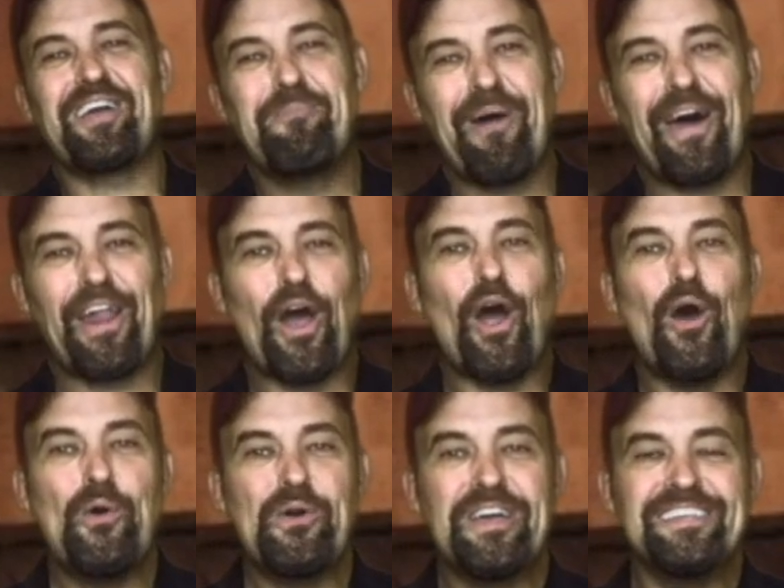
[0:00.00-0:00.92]
about
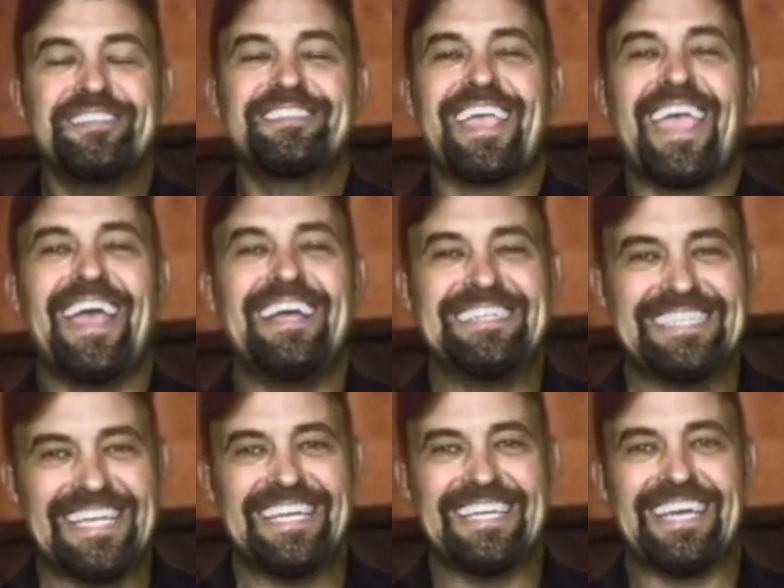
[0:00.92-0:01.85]
OGA'S
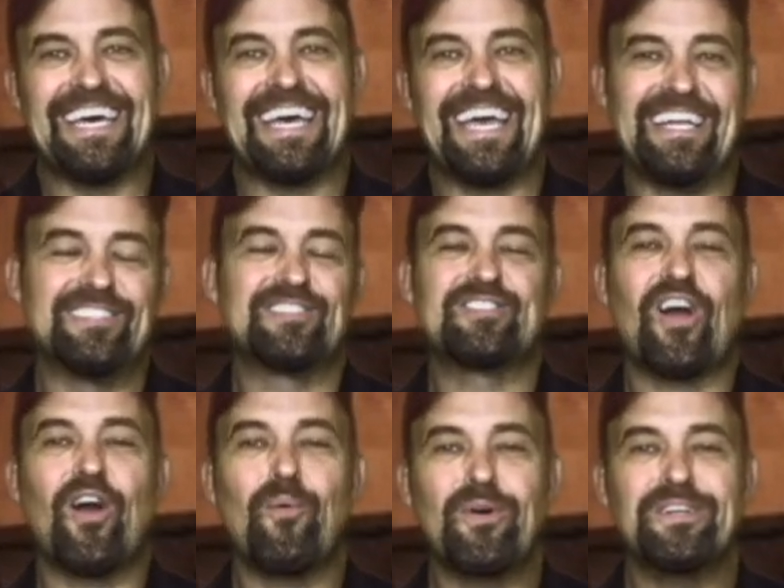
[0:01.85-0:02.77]
Cantina at
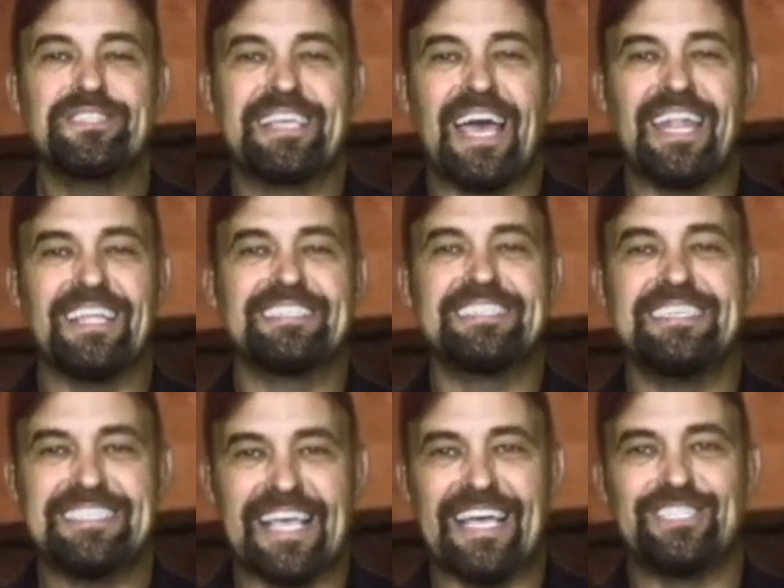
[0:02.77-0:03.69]
Star Wars
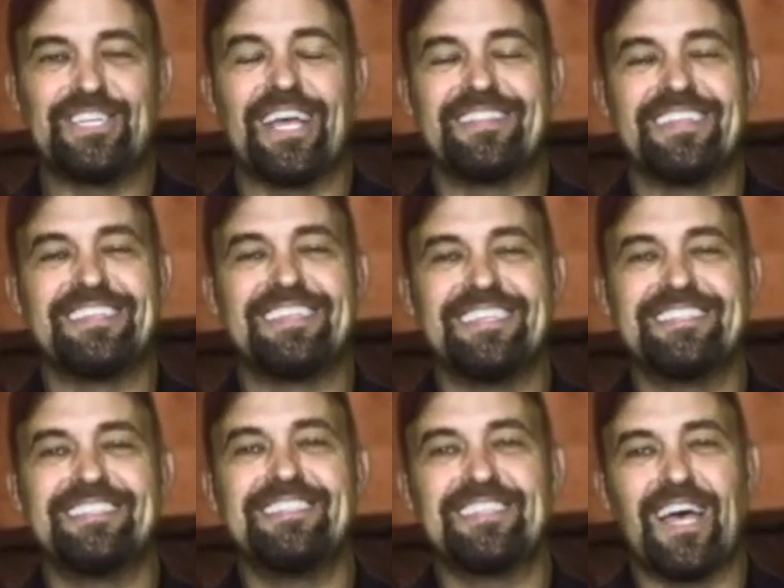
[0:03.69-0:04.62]
Galaxy's Edge at the
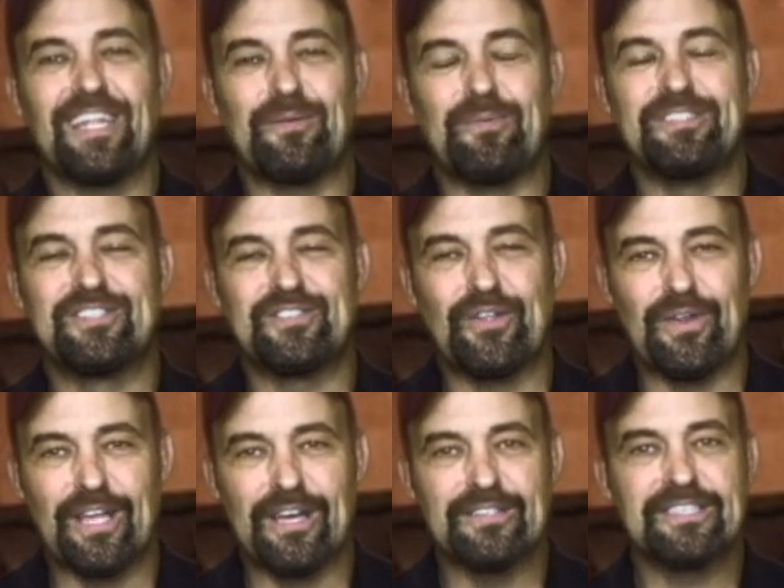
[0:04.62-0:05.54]
Disney's Hollywood
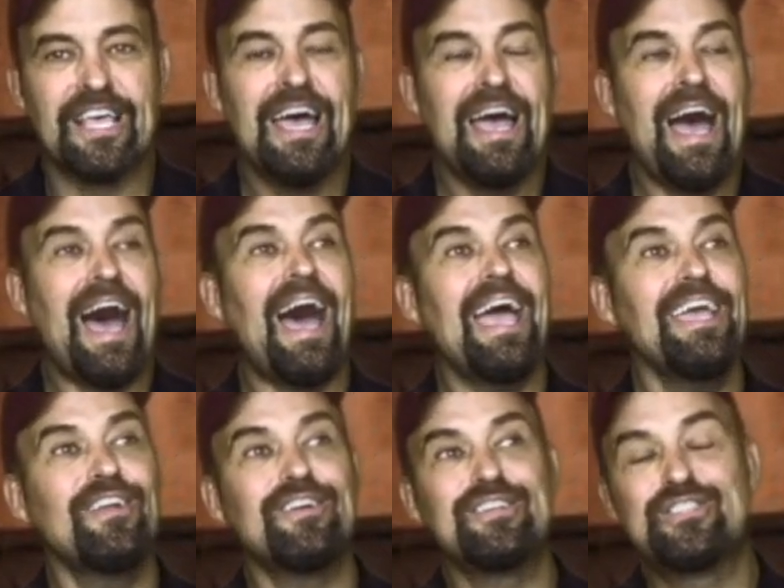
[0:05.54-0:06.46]
Studios. I
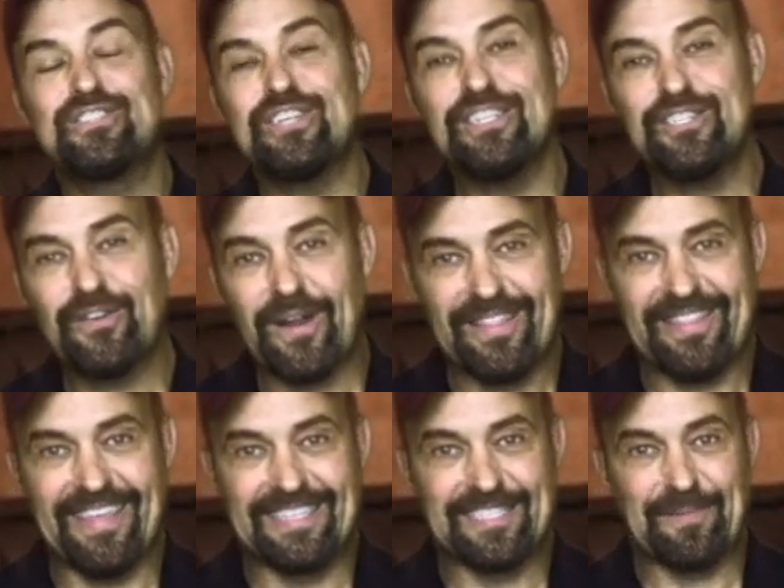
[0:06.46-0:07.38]
had heard such great
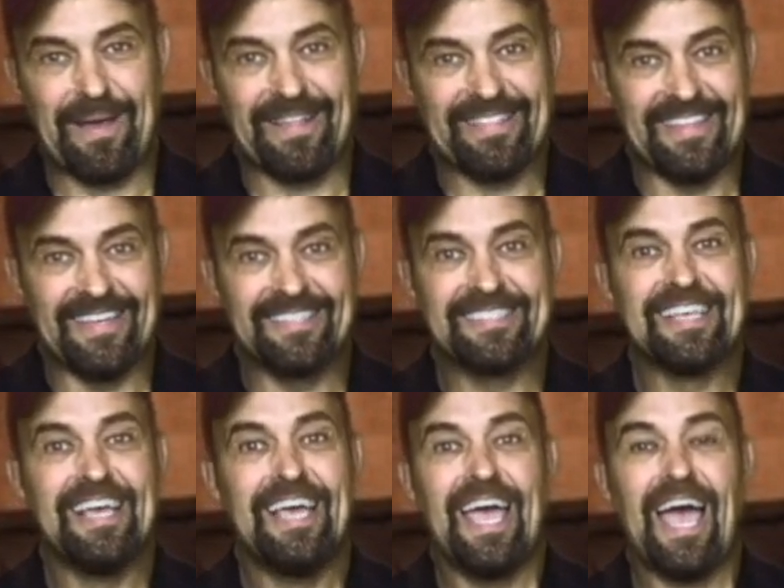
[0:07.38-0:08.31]
things about this.
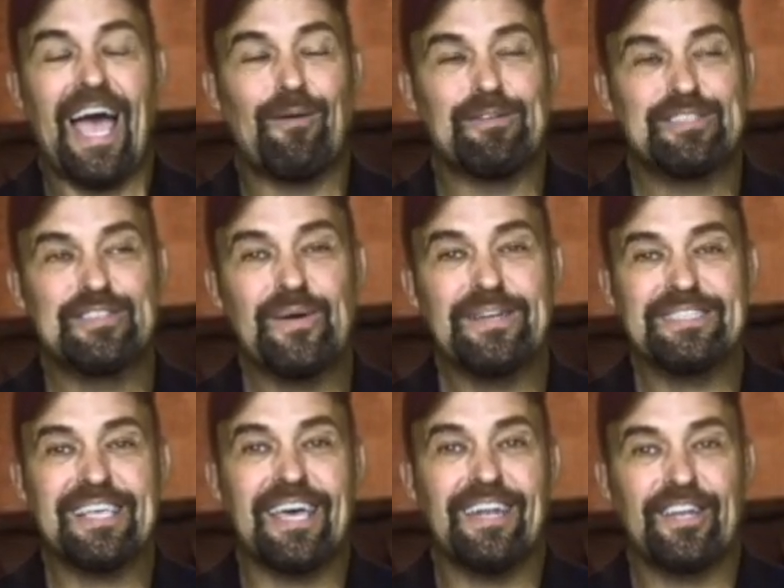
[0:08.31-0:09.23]
I was so
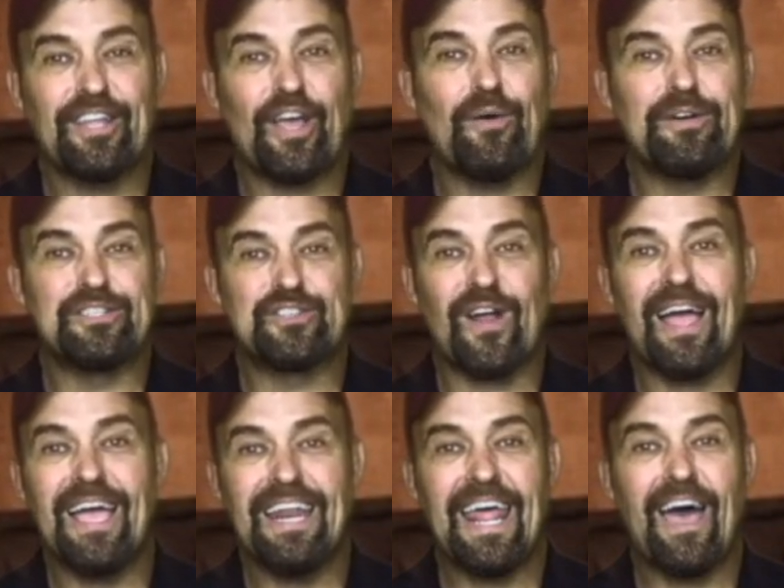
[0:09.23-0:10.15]
excited to go and
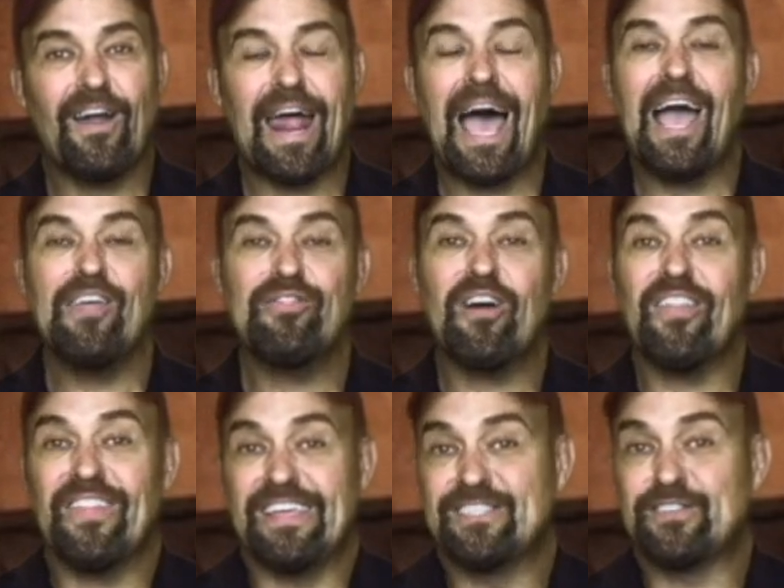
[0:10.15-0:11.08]
try it out. I
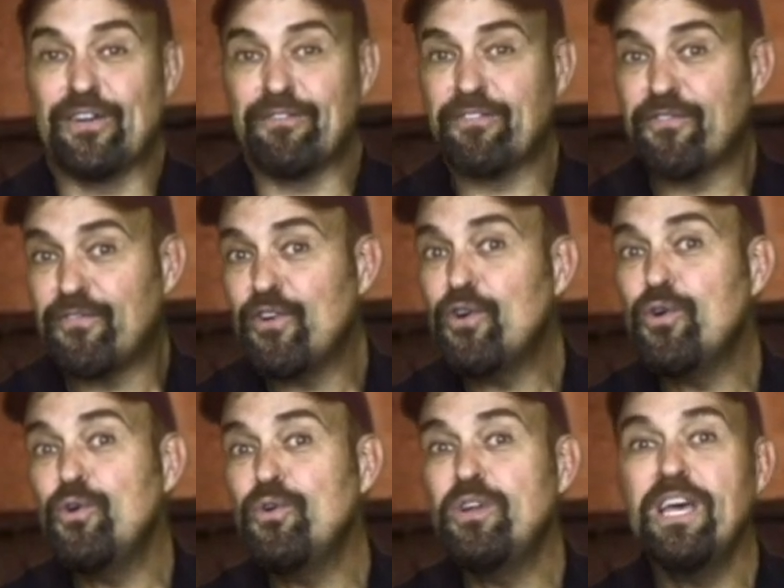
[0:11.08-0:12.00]
thought they served
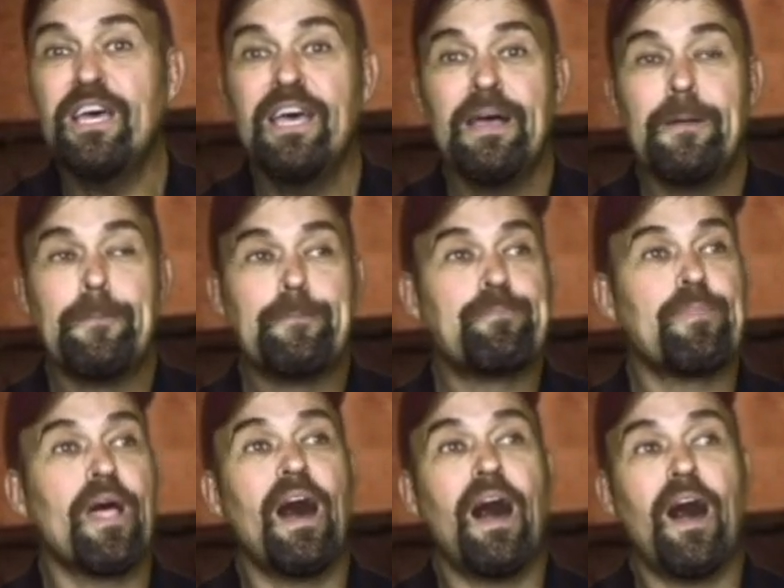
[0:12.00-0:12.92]
food.
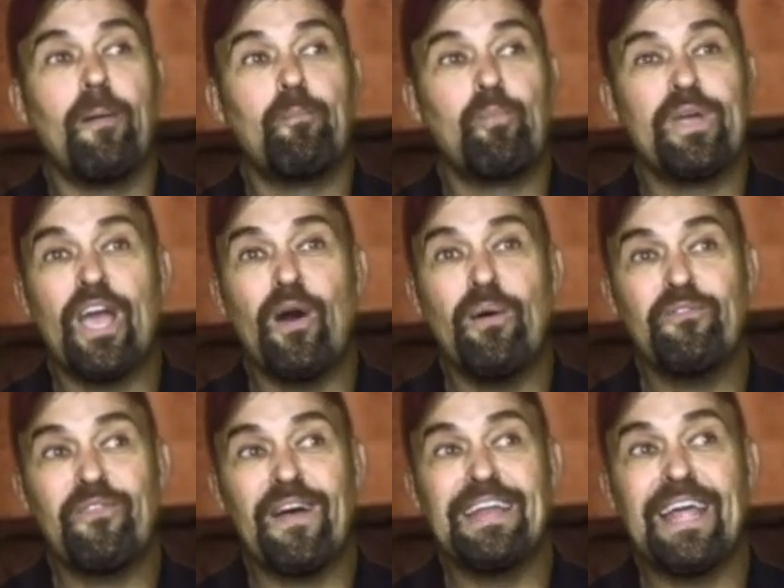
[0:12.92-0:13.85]
We go
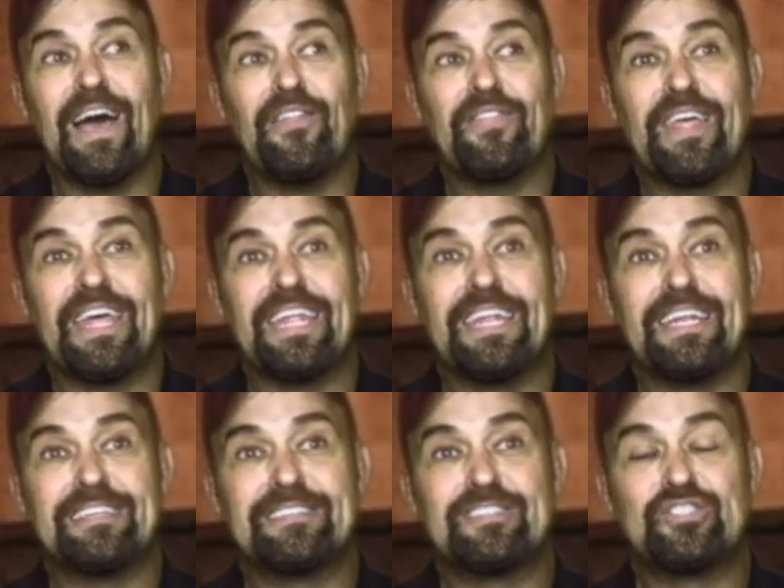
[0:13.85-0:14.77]
and find out that it
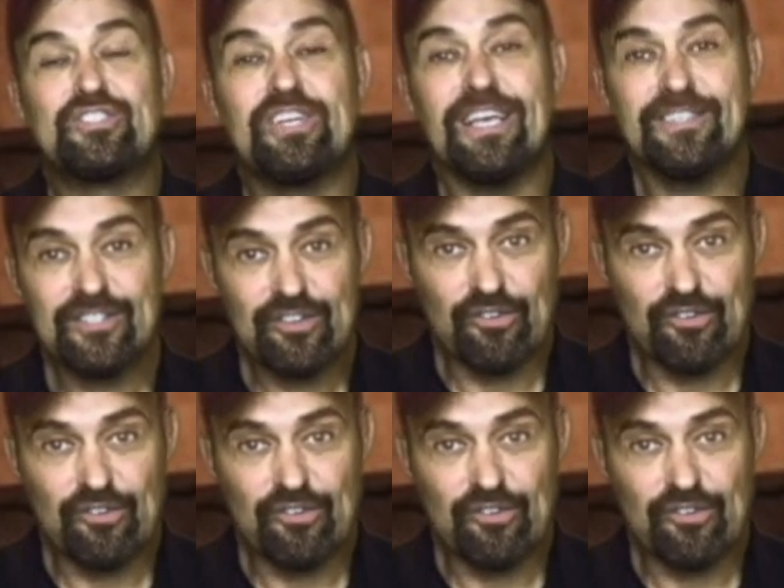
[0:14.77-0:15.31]
is just